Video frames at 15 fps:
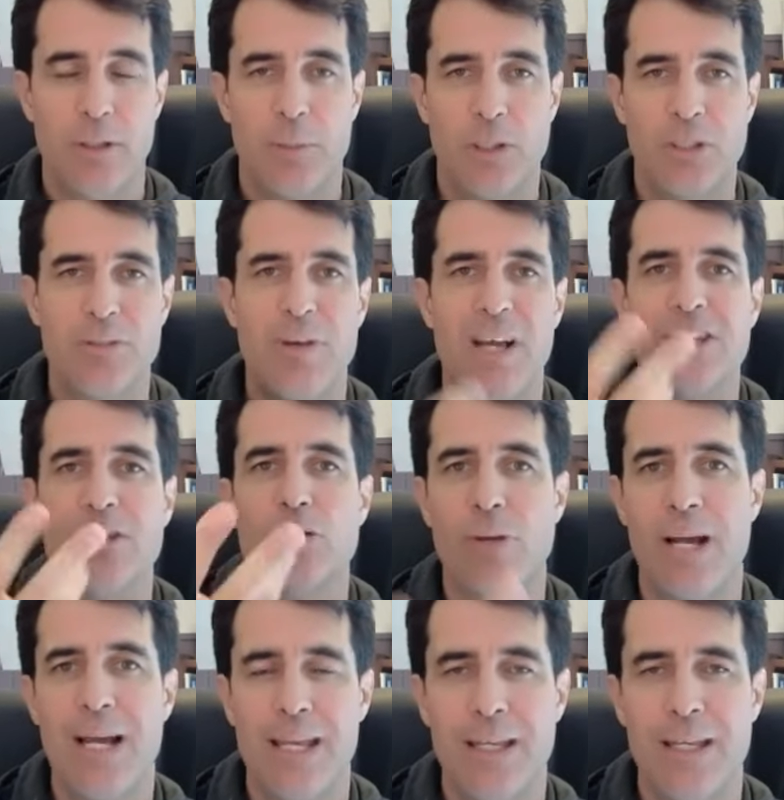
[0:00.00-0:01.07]
Because if I
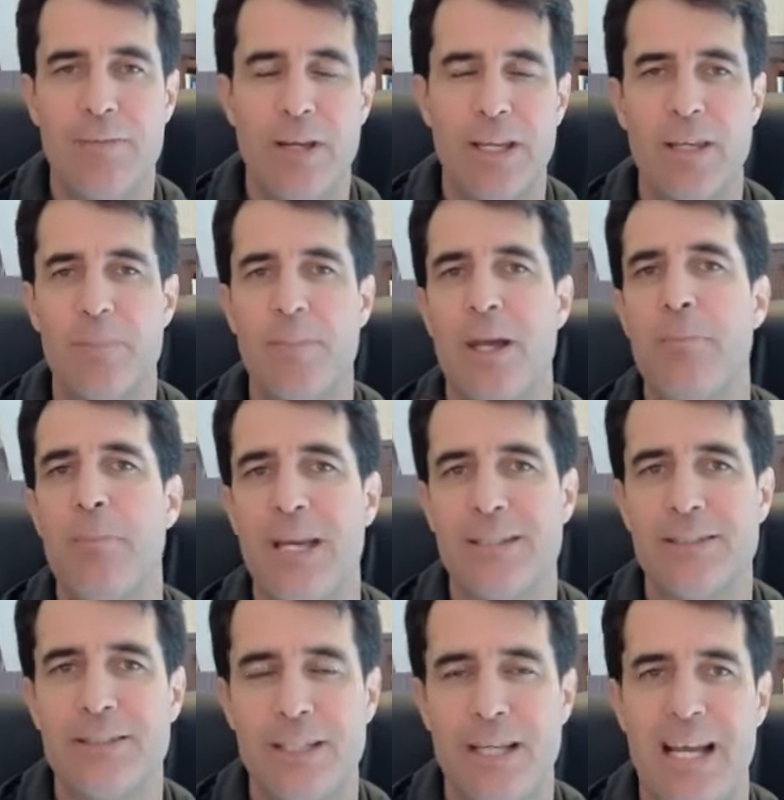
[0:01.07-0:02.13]
try, if I get my
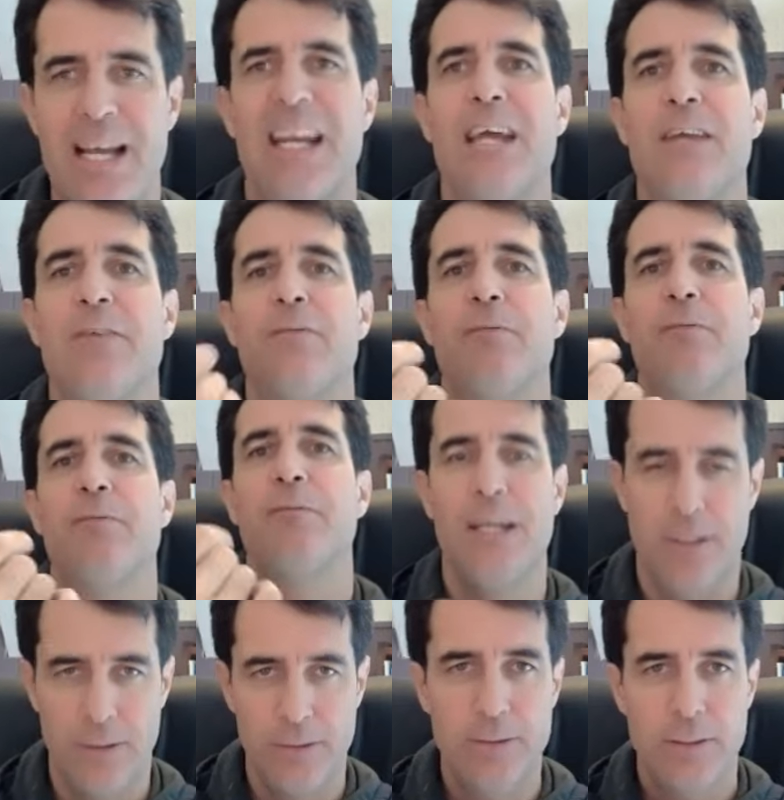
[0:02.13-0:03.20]
best and I
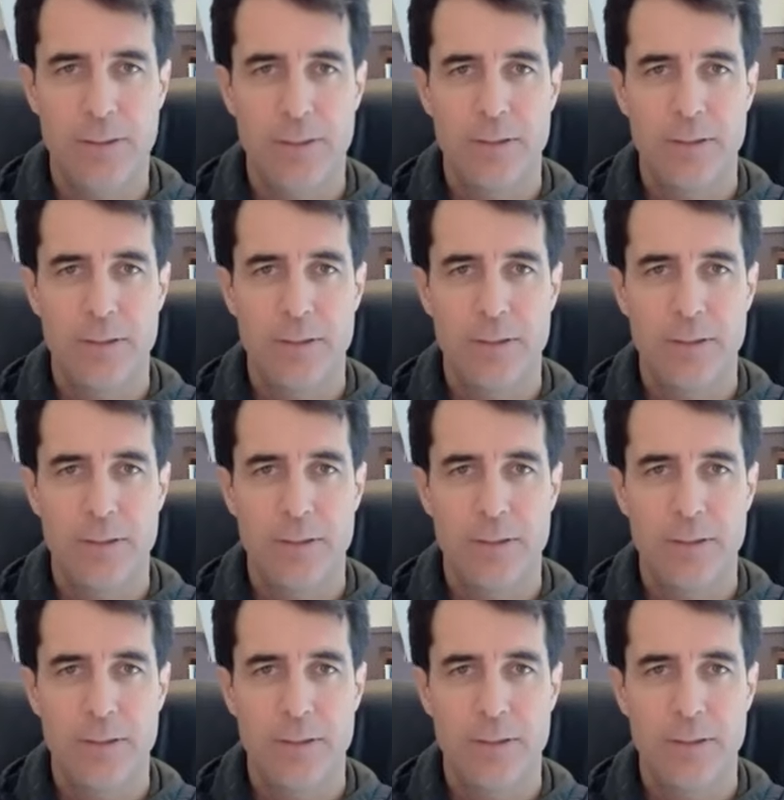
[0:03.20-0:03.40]
fail,